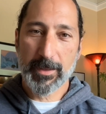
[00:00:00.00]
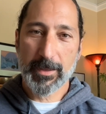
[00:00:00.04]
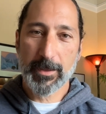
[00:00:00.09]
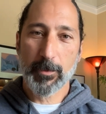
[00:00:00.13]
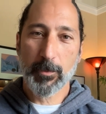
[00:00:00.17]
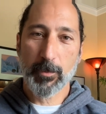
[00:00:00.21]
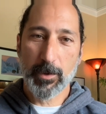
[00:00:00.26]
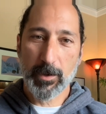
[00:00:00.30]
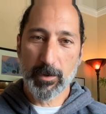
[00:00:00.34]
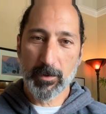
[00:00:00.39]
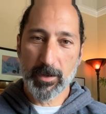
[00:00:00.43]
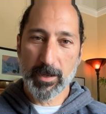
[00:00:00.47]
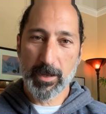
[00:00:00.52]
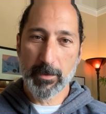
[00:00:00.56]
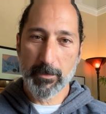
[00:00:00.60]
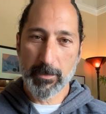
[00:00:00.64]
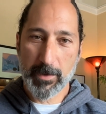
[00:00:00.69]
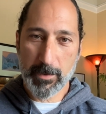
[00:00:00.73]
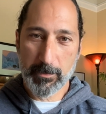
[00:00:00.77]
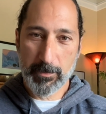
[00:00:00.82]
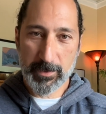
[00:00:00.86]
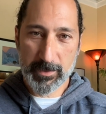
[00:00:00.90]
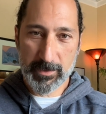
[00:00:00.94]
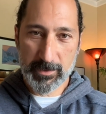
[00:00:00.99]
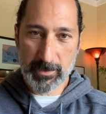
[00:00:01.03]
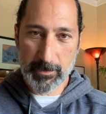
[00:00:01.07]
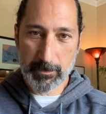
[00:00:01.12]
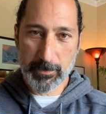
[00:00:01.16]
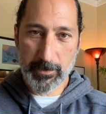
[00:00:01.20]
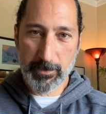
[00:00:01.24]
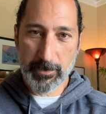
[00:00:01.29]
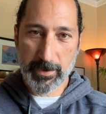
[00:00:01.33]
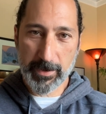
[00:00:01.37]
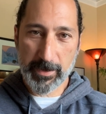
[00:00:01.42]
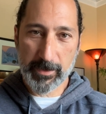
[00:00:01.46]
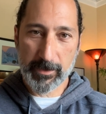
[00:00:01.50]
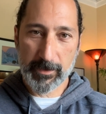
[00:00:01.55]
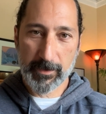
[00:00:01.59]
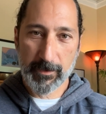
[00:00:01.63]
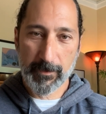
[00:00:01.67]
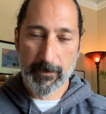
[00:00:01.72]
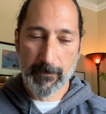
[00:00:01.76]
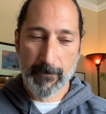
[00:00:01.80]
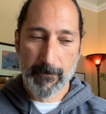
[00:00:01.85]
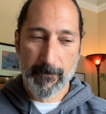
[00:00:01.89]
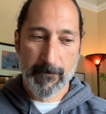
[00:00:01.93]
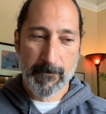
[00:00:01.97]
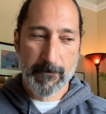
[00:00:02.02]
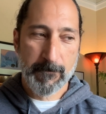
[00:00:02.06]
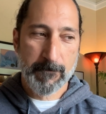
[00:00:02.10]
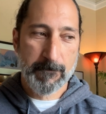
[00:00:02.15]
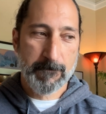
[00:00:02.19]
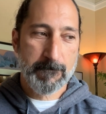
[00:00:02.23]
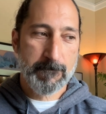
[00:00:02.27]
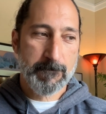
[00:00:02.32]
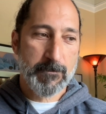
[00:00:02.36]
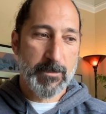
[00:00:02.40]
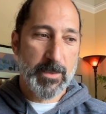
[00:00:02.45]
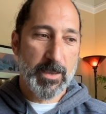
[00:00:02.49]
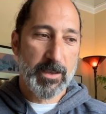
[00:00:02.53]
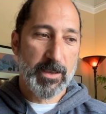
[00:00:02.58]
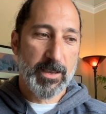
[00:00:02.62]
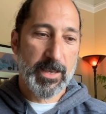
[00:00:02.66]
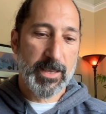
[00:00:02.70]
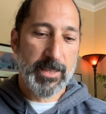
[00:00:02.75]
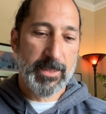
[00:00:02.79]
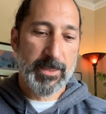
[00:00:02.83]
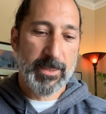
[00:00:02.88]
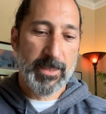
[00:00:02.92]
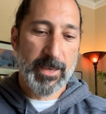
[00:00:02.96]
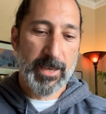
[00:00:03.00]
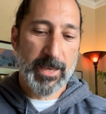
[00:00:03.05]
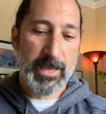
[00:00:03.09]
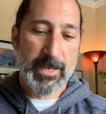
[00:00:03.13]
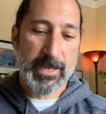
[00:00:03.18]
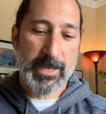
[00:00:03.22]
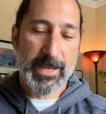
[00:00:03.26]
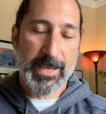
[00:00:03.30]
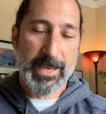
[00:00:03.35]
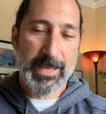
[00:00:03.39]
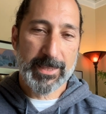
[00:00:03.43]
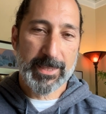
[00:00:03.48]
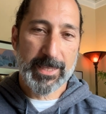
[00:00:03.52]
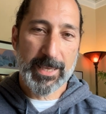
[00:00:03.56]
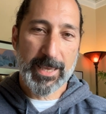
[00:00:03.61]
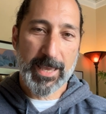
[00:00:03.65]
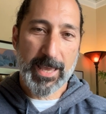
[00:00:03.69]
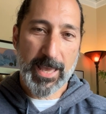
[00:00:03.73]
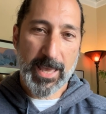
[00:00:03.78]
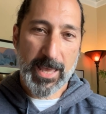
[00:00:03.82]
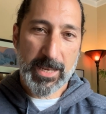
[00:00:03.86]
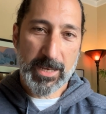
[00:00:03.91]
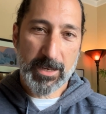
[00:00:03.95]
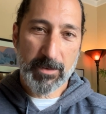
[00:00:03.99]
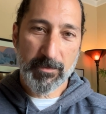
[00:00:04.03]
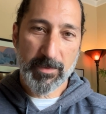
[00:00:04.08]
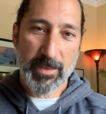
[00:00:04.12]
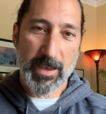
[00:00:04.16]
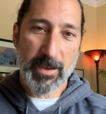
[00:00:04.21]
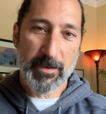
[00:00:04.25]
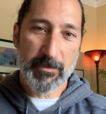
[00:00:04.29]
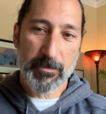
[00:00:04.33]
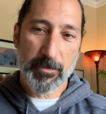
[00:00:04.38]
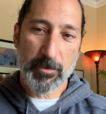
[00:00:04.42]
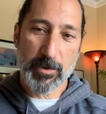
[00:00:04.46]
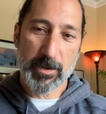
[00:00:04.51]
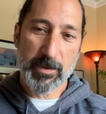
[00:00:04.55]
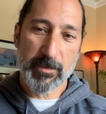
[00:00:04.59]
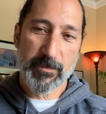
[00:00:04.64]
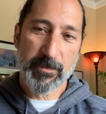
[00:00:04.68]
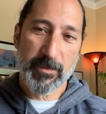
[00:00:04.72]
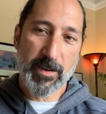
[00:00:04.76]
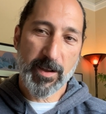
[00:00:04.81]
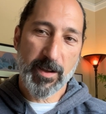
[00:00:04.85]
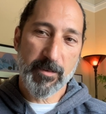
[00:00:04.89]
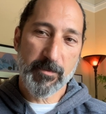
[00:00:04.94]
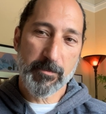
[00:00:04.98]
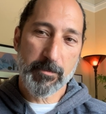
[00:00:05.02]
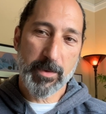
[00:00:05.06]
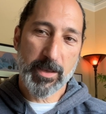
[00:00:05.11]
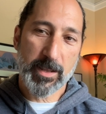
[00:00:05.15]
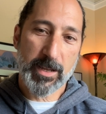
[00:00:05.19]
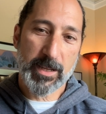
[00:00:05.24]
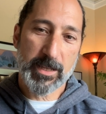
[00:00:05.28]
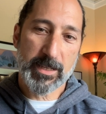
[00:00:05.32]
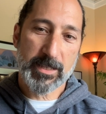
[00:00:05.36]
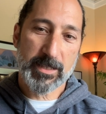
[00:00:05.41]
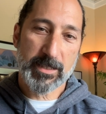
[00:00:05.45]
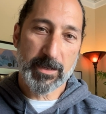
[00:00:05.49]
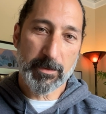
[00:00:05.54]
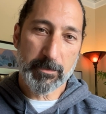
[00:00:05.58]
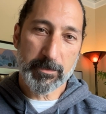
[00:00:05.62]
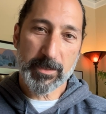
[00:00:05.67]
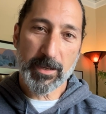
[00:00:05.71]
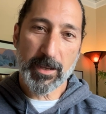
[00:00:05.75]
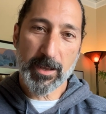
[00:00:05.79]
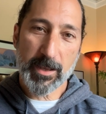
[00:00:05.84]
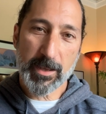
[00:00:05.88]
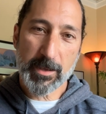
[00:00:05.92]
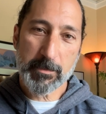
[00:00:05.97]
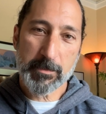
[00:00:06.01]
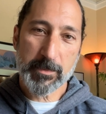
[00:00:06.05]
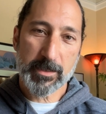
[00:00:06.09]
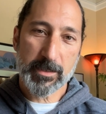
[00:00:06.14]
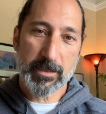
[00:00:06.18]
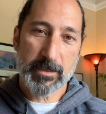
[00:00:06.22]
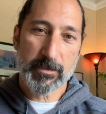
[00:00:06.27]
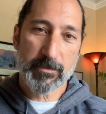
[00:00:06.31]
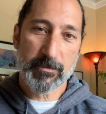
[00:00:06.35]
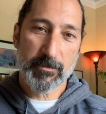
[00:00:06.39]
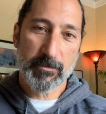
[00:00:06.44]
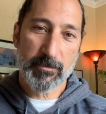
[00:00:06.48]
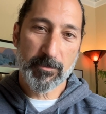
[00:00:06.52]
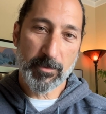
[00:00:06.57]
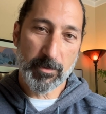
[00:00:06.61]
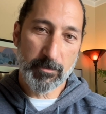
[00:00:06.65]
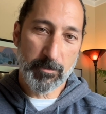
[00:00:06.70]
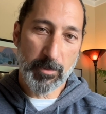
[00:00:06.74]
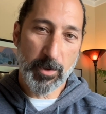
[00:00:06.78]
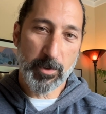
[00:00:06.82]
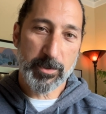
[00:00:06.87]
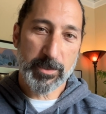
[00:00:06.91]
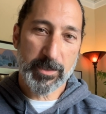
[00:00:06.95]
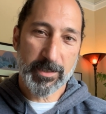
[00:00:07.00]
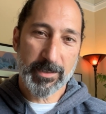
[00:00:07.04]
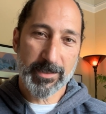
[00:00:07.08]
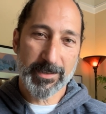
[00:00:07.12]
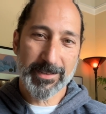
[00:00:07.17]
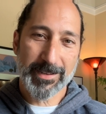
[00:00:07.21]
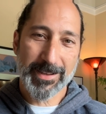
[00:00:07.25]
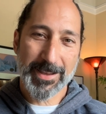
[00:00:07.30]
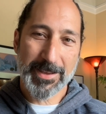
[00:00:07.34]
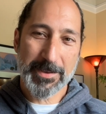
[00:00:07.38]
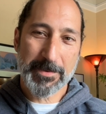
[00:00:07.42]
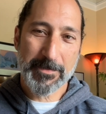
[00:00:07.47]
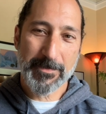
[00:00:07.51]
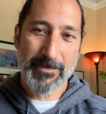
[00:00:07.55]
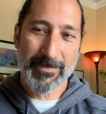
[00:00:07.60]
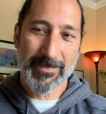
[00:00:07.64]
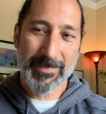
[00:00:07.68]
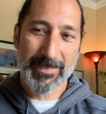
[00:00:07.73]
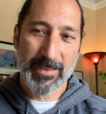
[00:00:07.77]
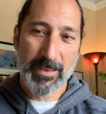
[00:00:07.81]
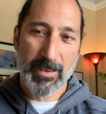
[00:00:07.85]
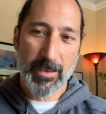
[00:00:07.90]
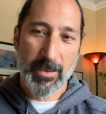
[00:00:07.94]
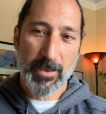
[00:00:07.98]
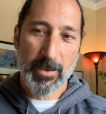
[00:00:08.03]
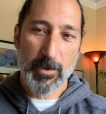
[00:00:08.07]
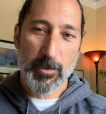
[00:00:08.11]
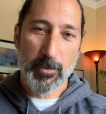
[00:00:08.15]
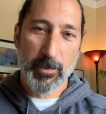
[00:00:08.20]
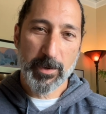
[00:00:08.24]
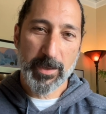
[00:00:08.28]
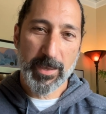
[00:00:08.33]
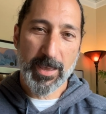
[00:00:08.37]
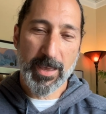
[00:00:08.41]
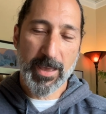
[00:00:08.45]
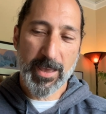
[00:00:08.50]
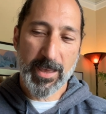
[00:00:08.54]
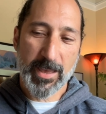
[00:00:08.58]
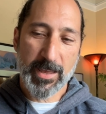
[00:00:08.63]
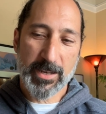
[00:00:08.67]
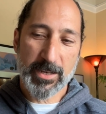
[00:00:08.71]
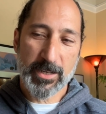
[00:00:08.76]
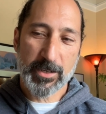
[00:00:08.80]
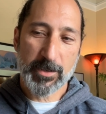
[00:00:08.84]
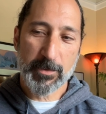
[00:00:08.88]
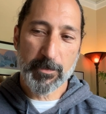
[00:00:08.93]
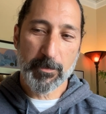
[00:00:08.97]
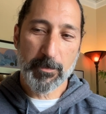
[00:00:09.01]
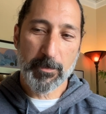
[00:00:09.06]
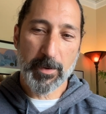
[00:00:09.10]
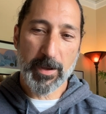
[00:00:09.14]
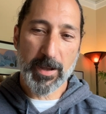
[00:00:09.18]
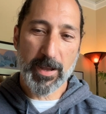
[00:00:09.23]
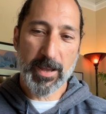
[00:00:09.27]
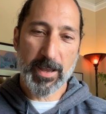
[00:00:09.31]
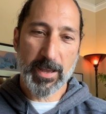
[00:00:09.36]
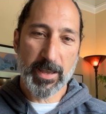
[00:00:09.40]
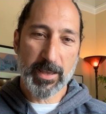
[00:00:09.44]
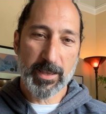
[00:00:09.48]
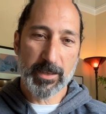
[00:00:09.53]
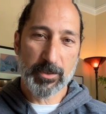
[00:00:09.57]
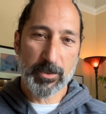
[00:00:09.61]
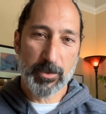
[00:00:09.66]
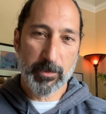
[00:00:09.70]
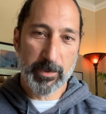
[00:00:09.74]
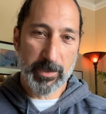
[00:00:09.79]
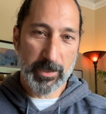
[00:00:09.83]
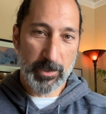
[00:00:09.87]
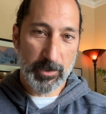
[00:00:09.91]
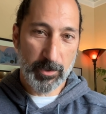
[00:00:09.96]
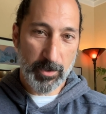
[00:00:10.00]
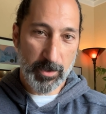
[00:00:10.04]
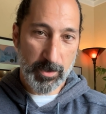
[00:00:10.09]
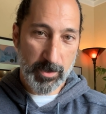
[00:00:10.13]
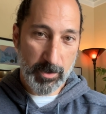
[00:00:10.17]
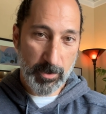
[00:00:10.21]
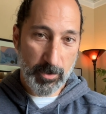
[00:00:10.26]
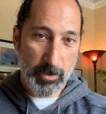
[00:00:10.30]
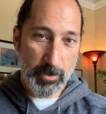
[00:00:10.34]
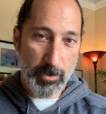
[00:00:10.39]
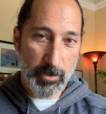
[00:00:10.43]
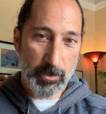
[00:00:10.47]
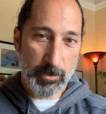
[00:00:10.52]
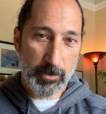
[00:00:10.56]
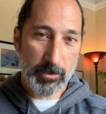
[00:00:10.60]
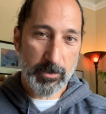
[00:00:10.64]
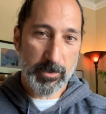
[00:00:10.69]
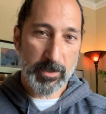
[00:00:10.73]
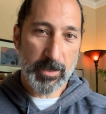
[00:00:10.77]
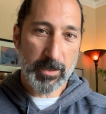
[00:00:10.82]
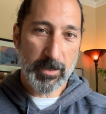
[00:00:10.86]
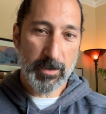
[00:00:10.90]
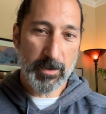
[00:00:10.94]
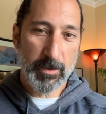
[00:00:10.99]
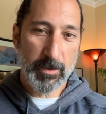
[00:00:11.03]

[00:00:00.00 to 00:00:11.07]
will come up at some point. And then at the end of that 45 minutes, sometimes, most of the time, we end by doing a long hold,